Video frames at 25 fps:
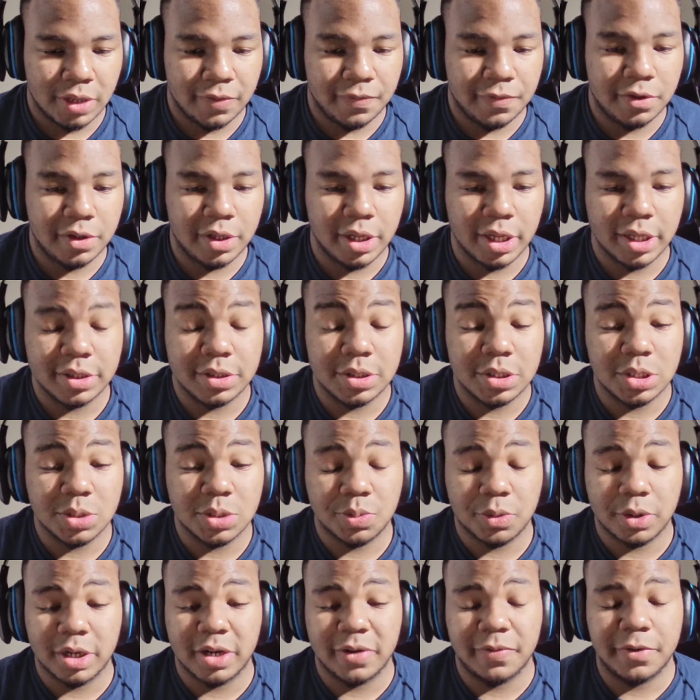If you came to this
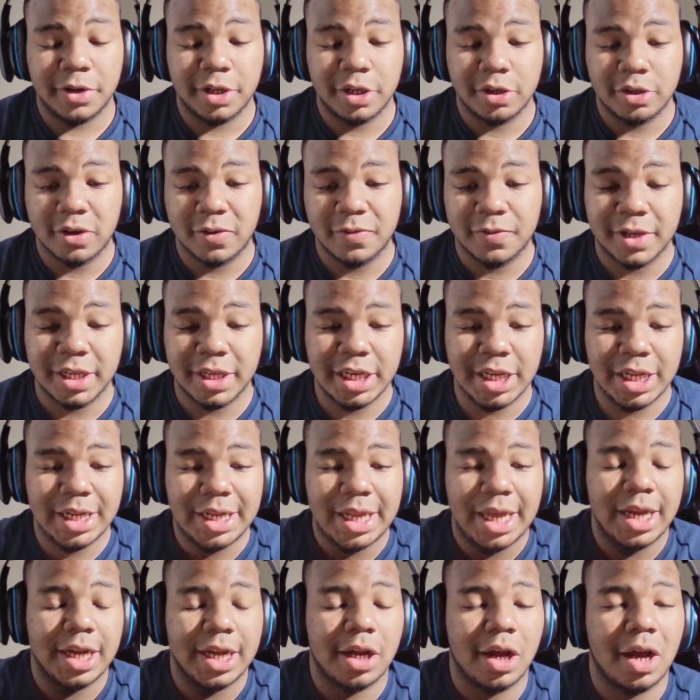point of the video, don't forget to
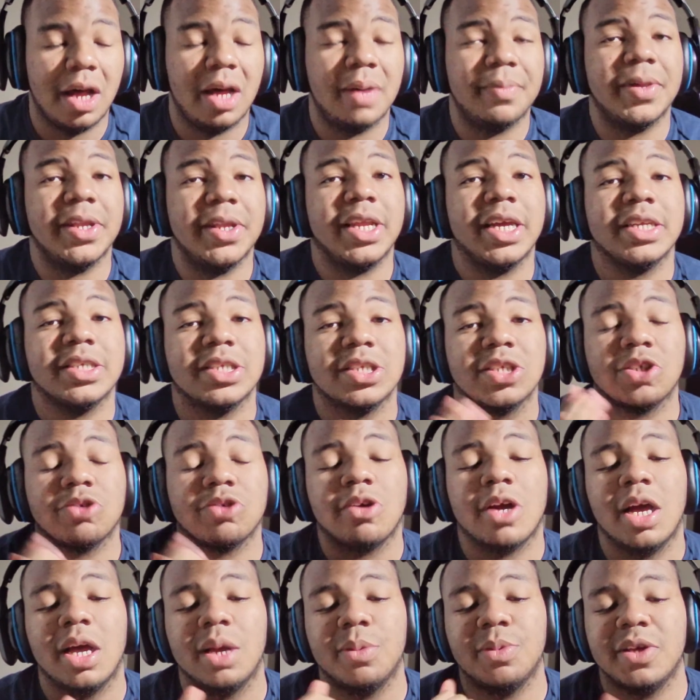like, comment, and
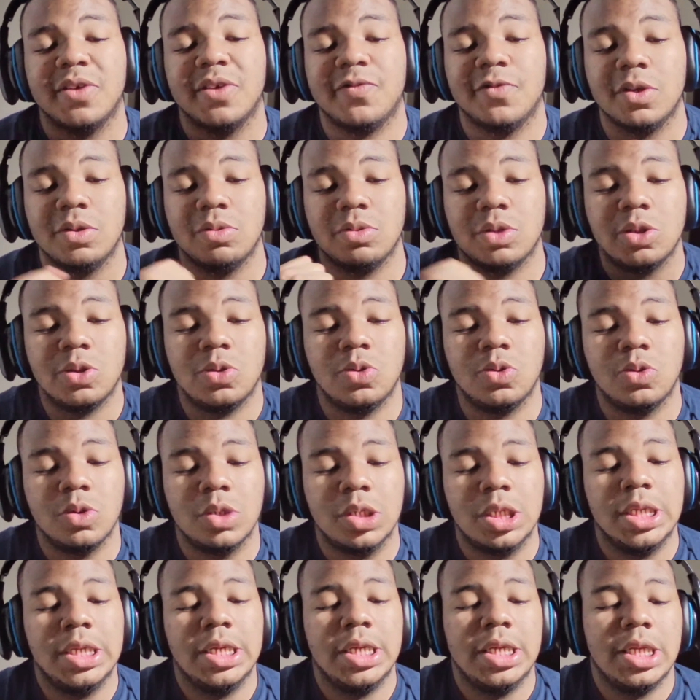subscribe if you new.
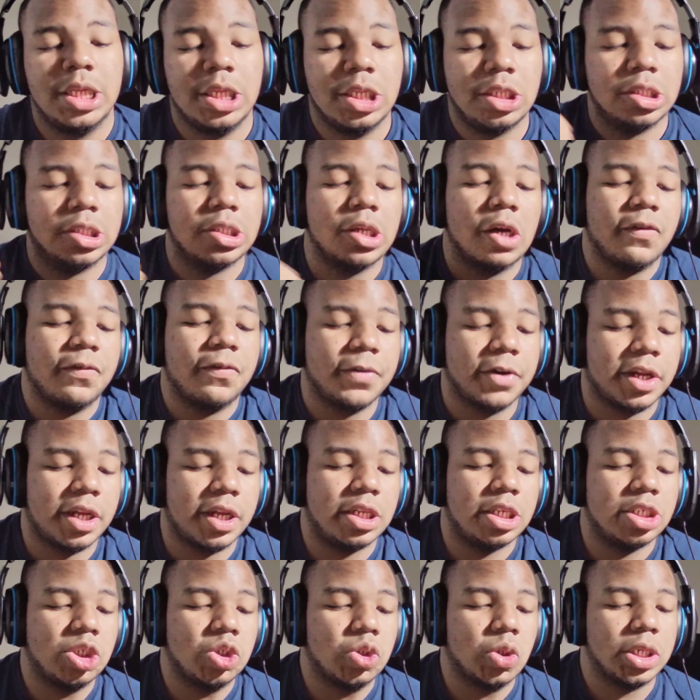Don't
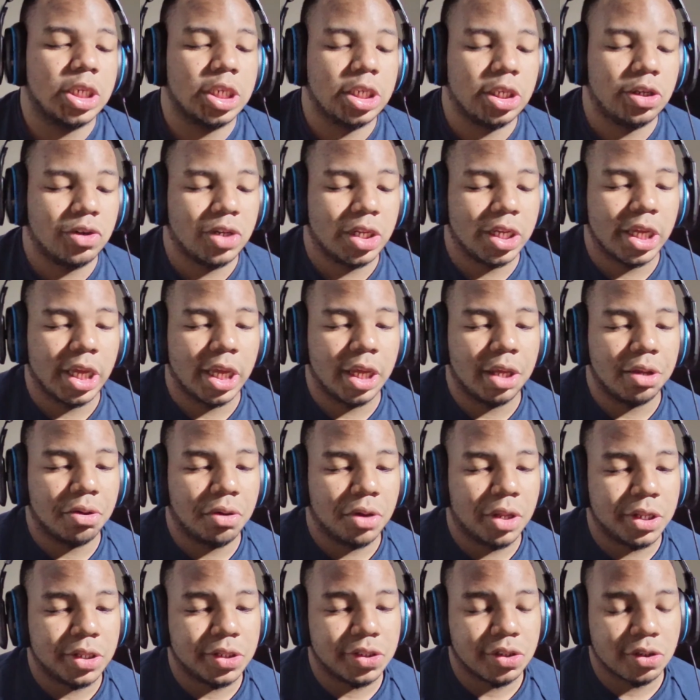forget to join the Noti gang. Go
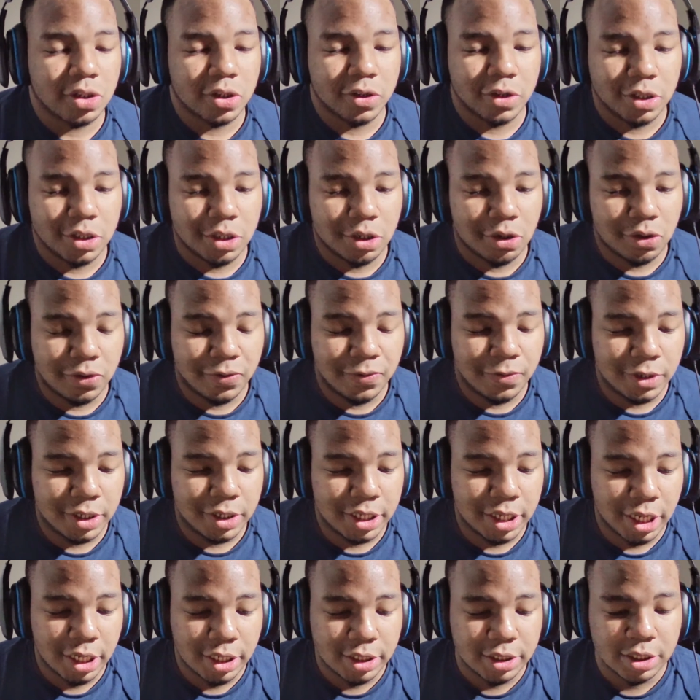ahead and turn on your
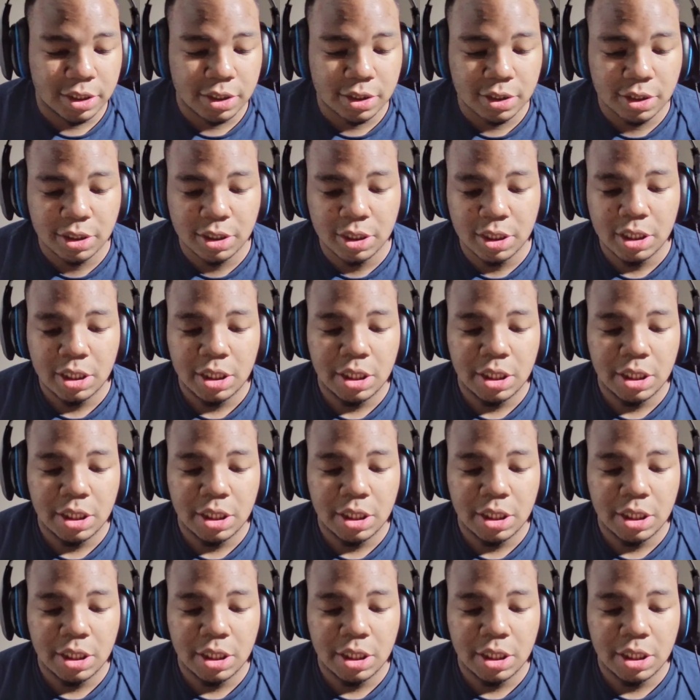notifications.